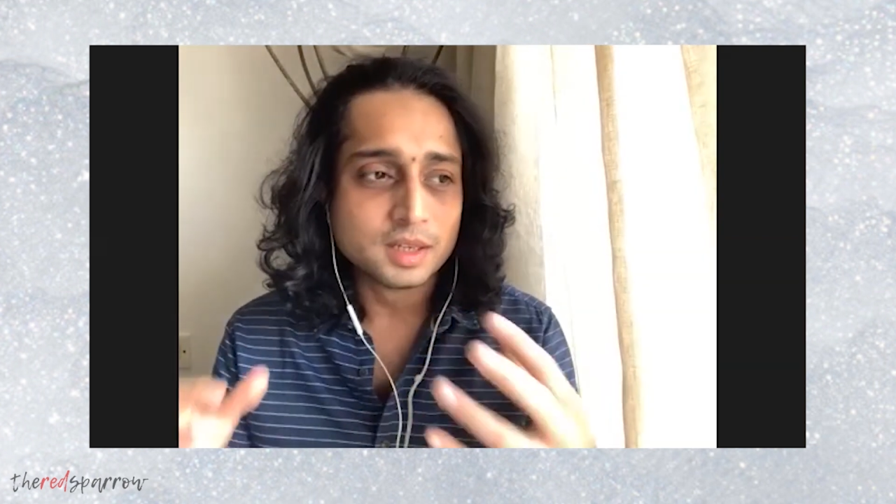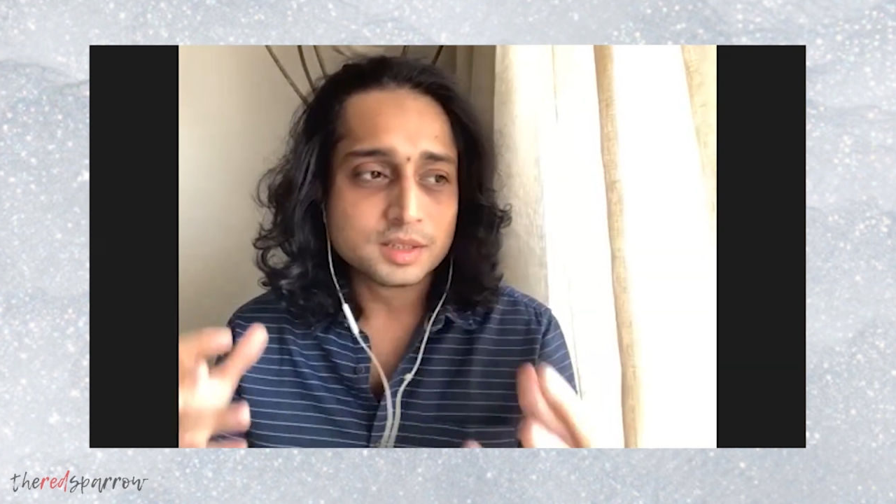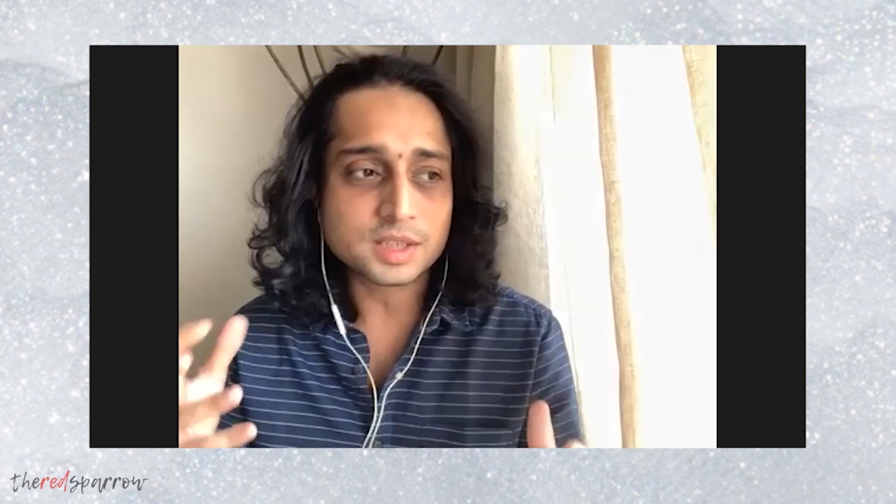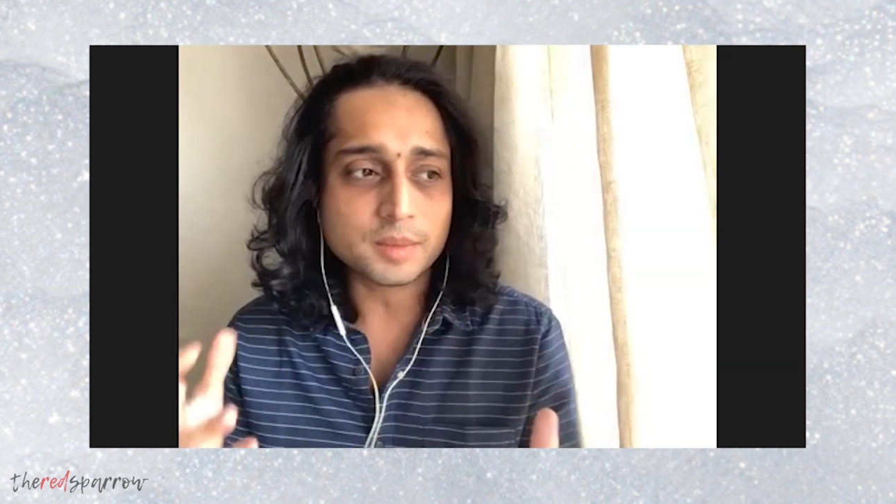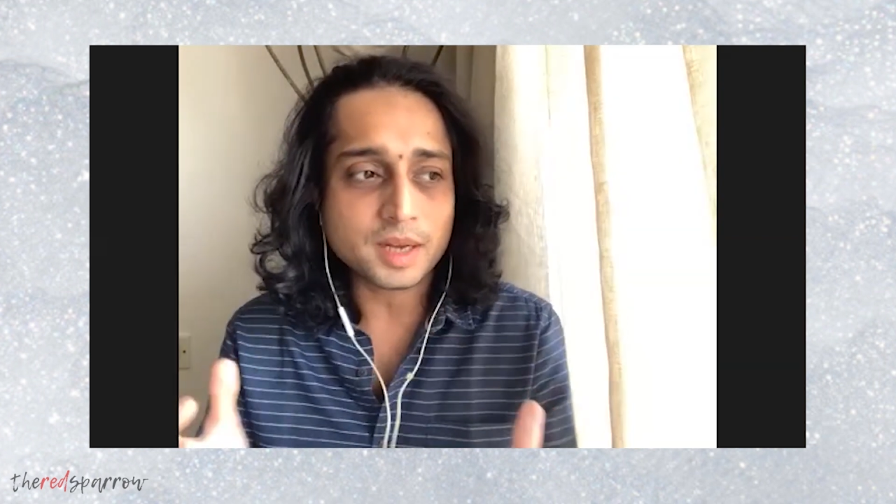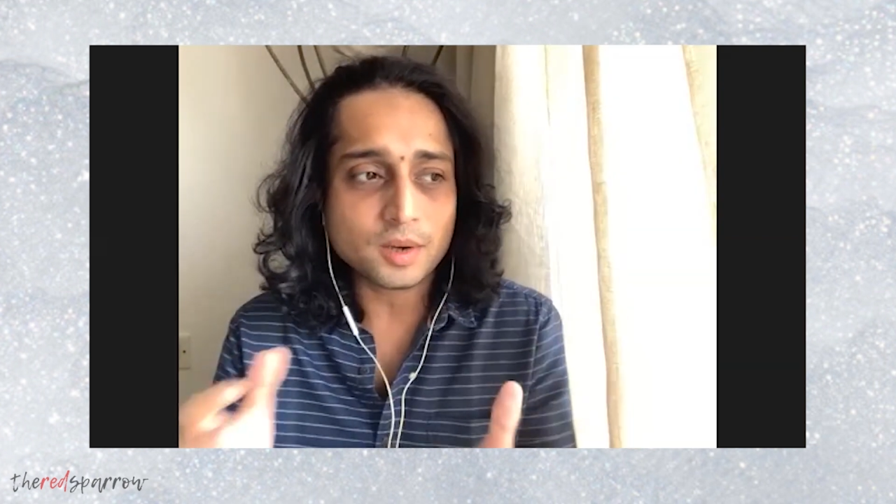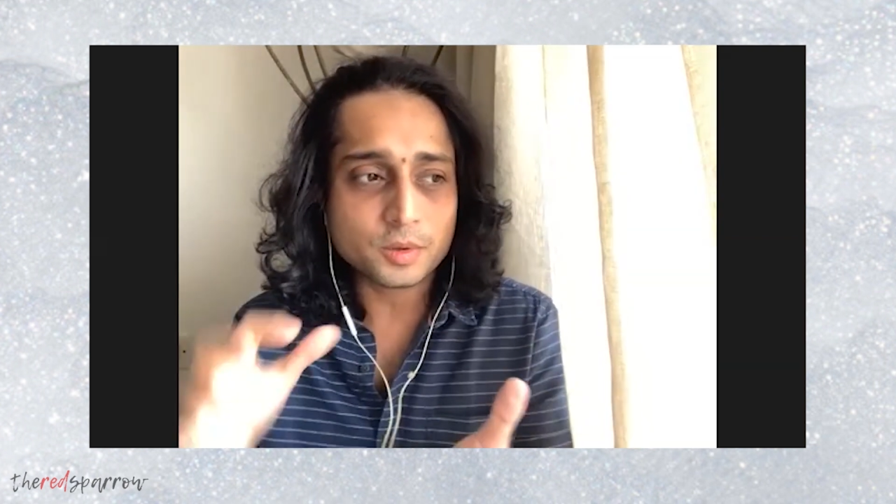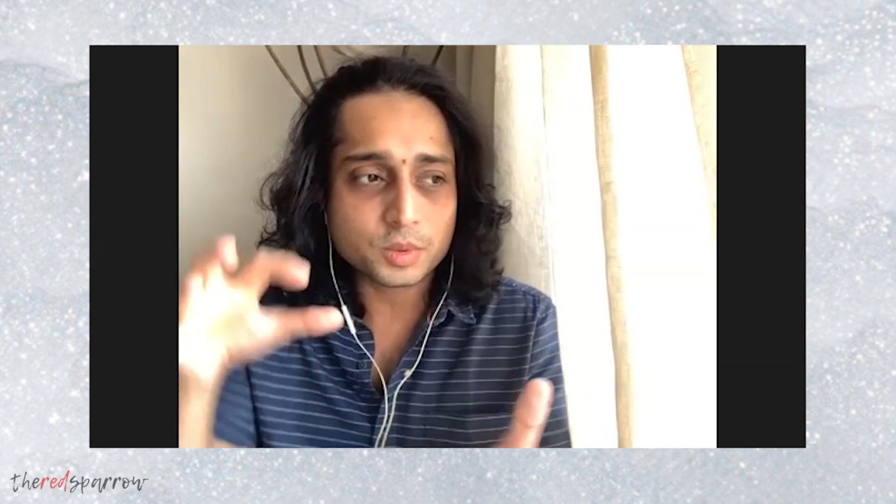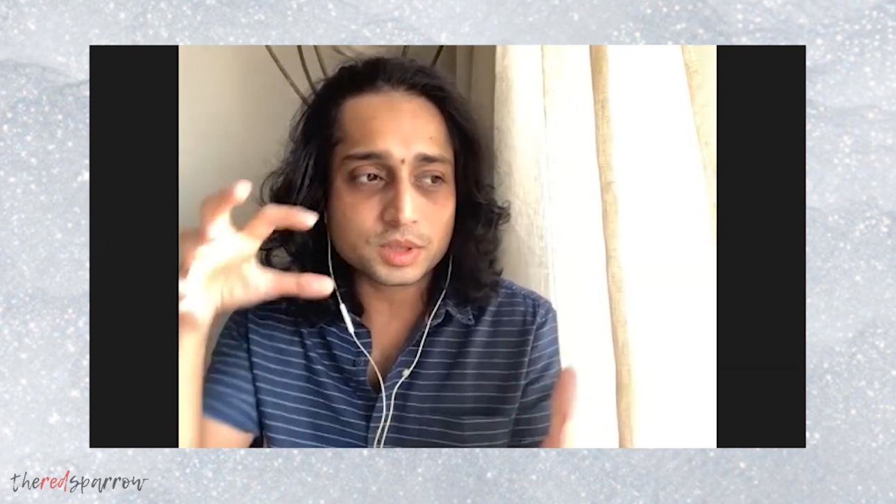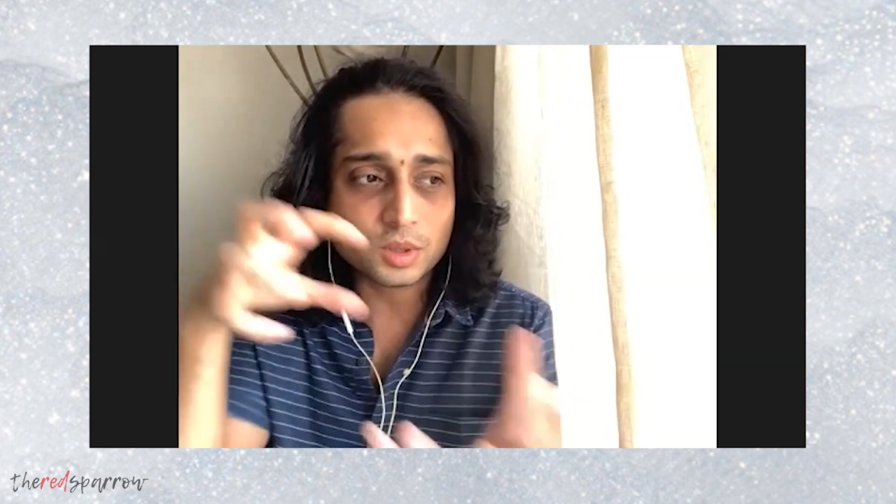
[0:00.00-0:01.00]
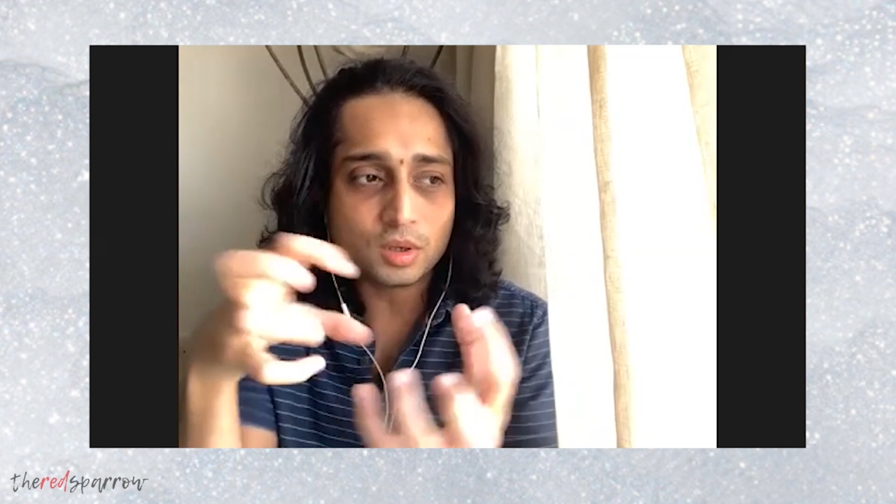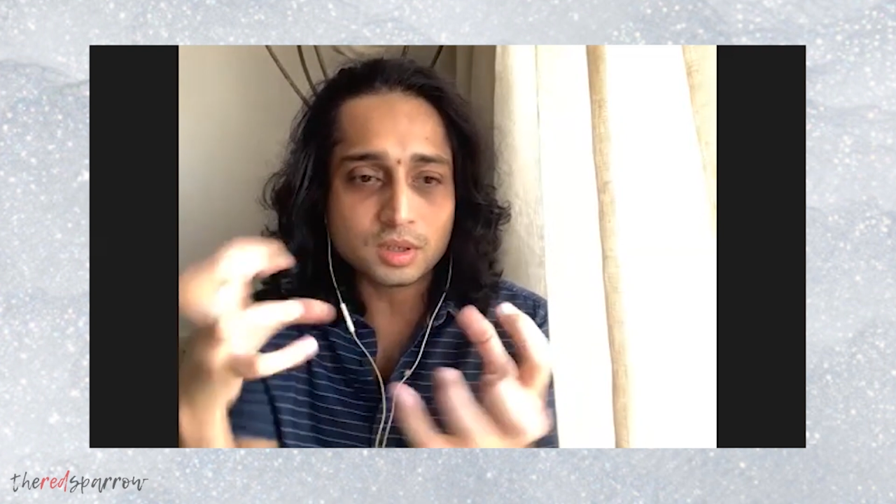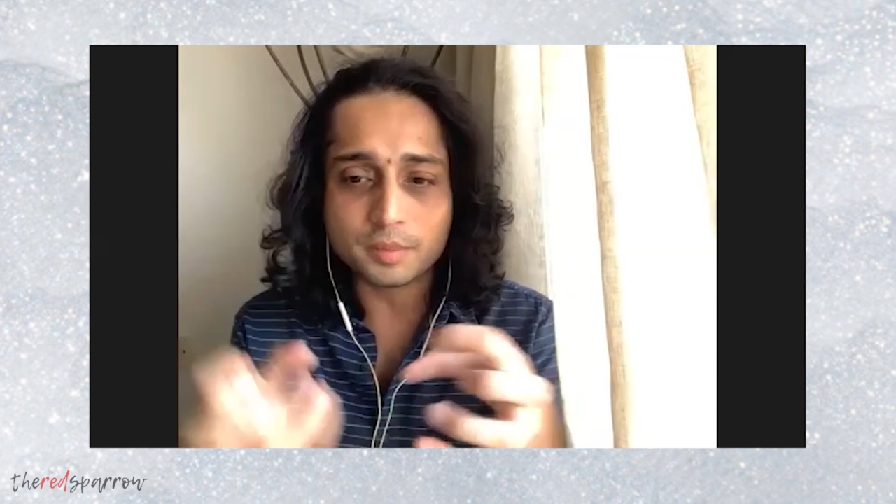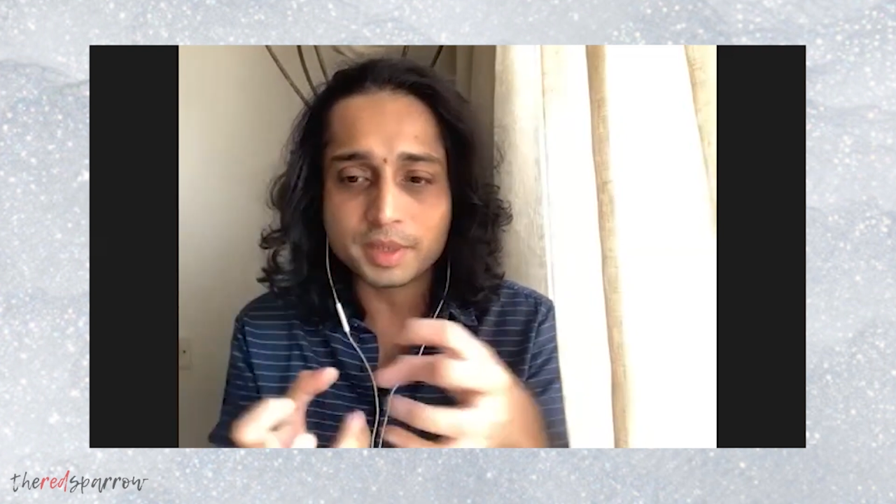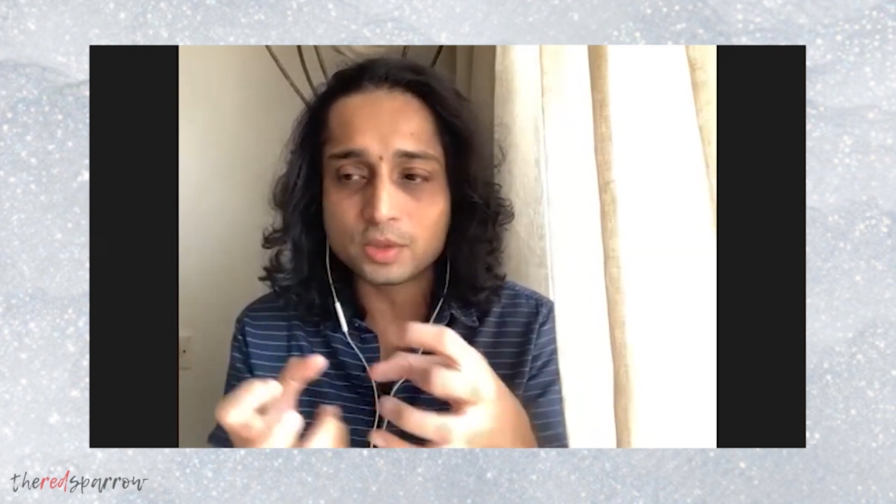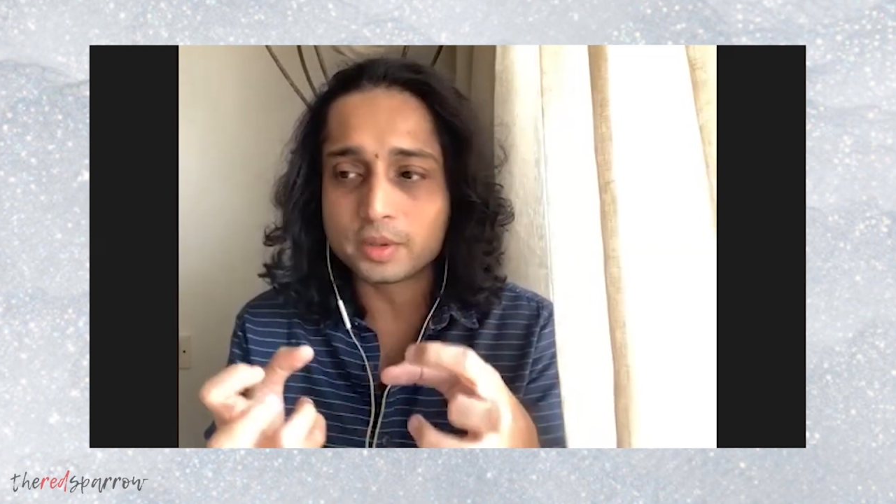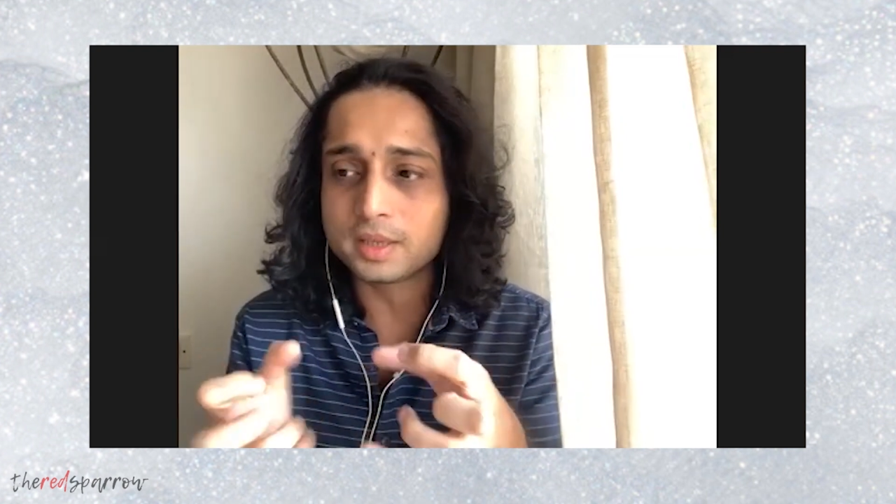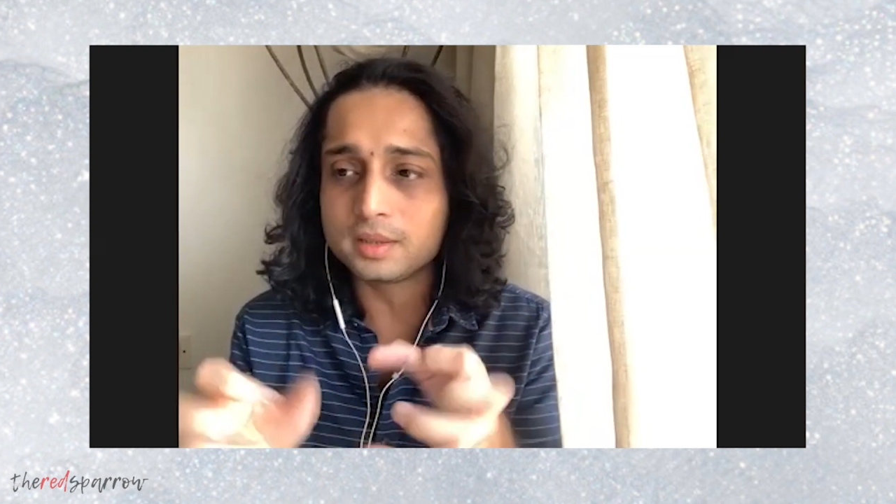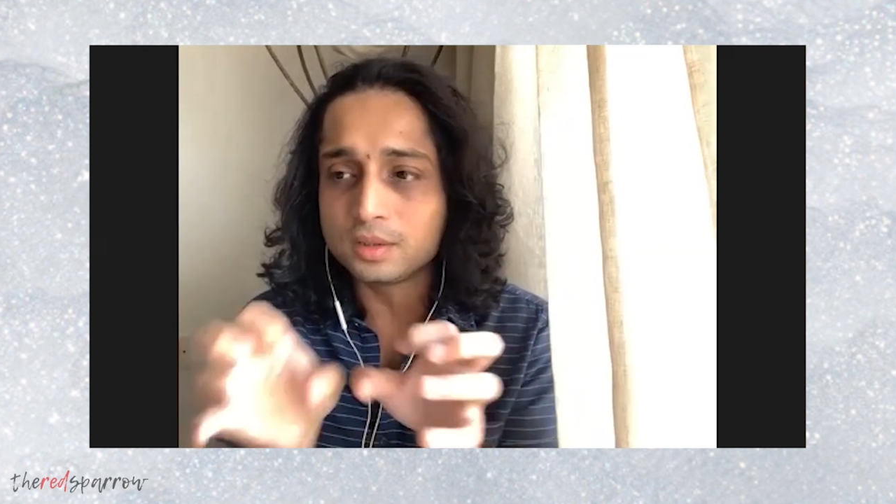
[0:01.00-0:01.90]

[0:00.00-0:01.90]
somehow it was not coming together